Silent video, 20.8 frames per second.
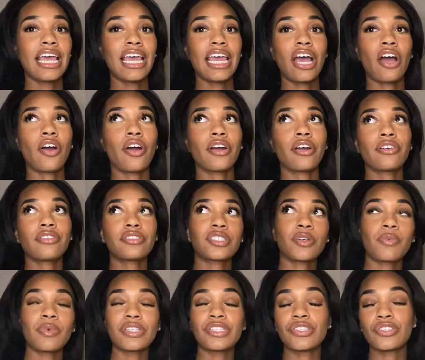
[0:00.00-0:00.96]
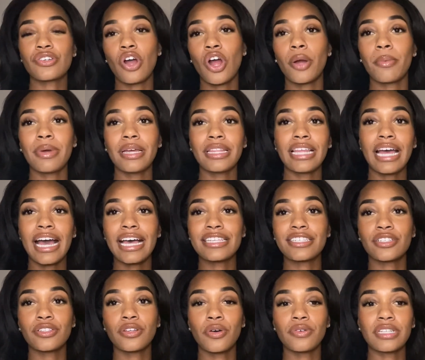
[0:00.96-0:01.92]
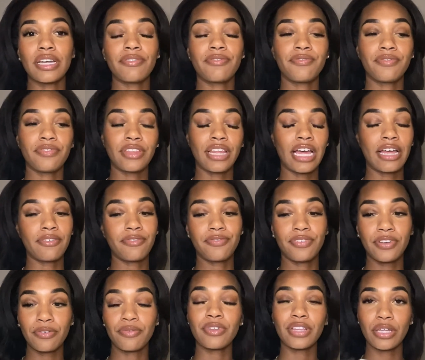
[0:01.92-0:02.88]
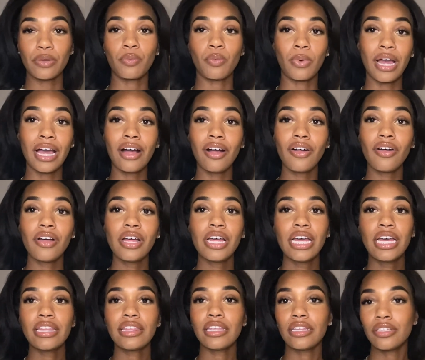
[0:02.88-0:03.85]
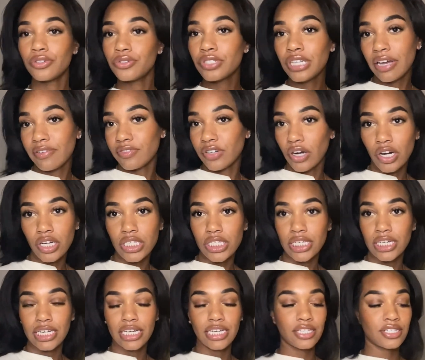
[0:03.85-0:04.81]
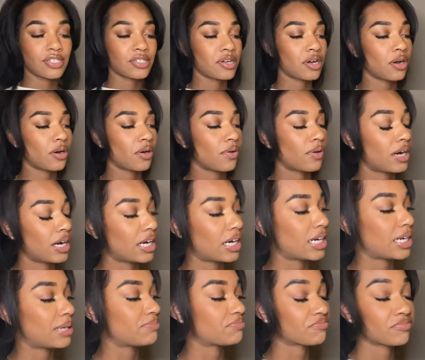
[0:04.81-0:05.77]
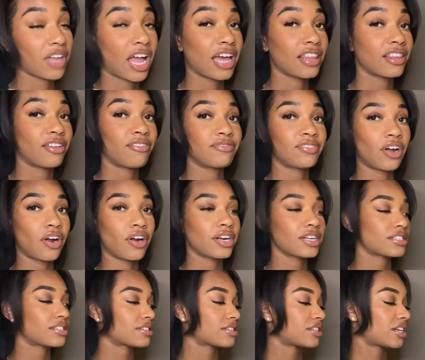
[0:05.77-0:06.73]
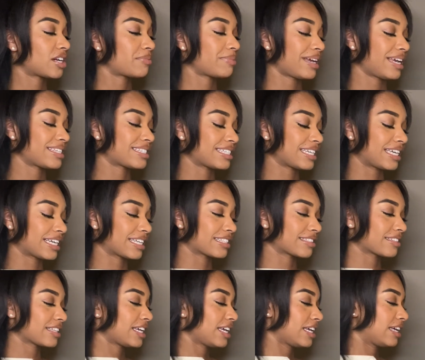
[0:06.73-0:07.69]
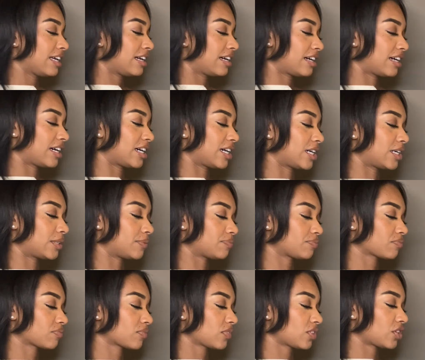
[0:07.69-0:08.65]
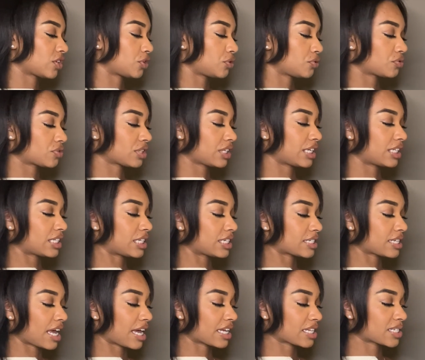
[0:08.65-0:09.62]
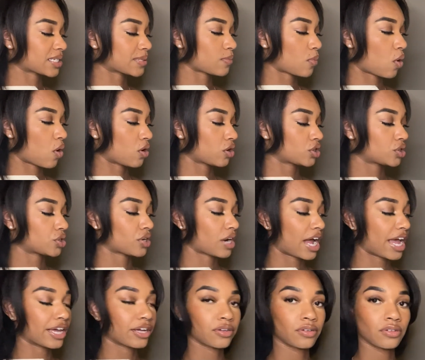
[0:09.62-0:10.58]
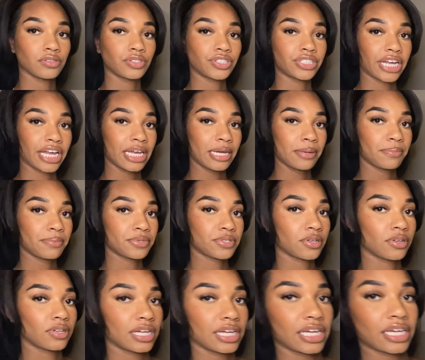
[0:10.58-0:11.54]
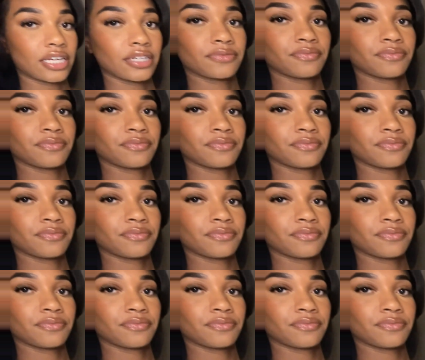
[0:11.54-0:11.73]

or someone's garment that has clothes that fit really well, they usually have darts in it. So I love darts. They're amazing. They're usually in this like small triangle shape. So like